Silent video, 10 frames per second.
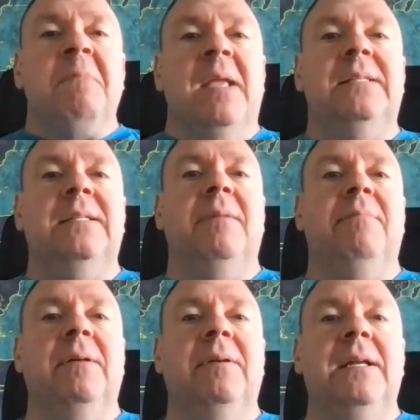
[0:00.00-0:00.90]
is the
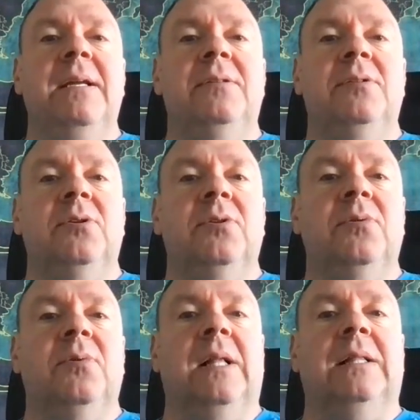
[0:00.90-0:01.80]
ability
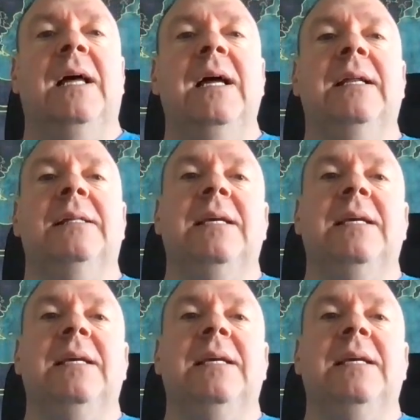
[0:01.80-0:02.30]
to align a